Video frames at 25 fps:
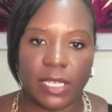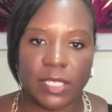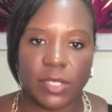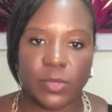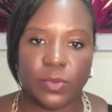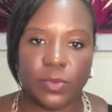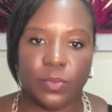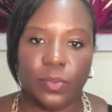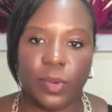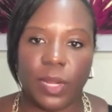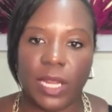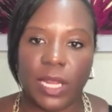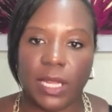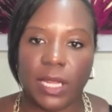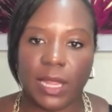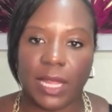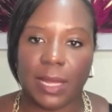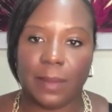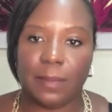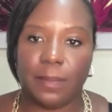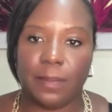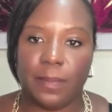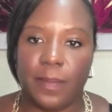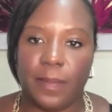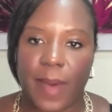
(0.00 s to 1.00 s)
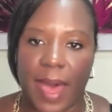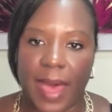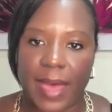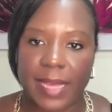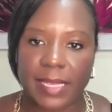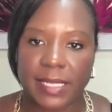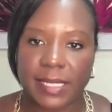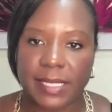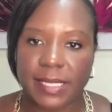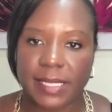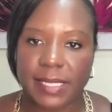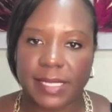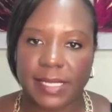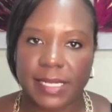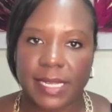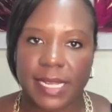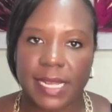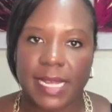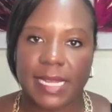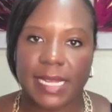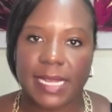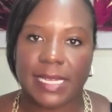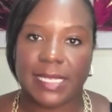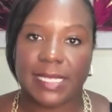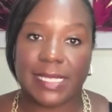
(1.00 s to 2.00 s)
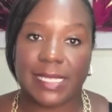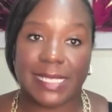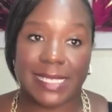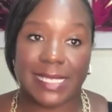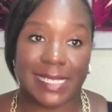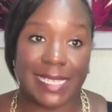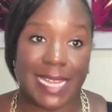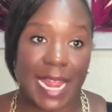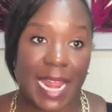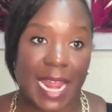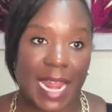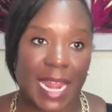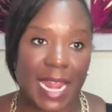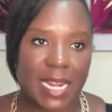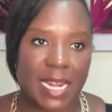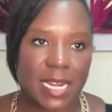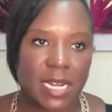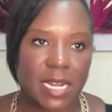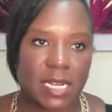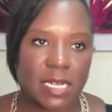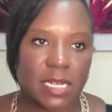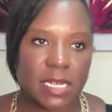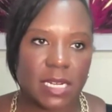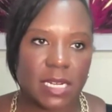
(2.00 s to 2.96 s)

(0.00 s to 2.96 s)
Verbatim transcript: is really best seen.